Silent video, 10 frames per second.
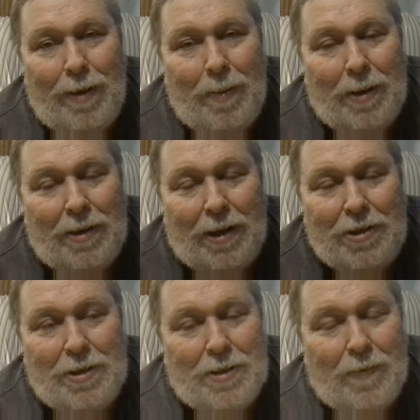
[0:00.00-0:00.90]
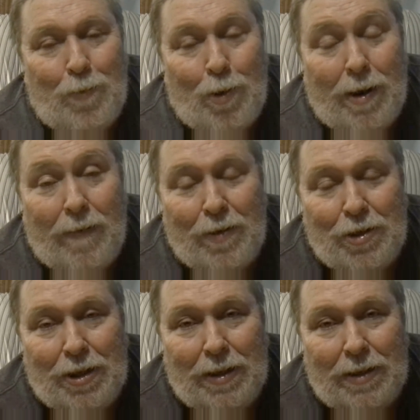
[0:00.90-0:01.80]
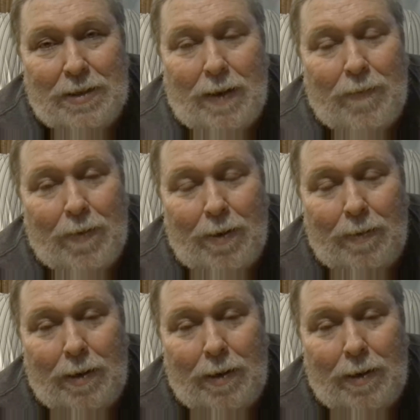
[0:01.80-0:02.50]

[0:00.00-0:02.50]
the Duchess of wherever she suffered,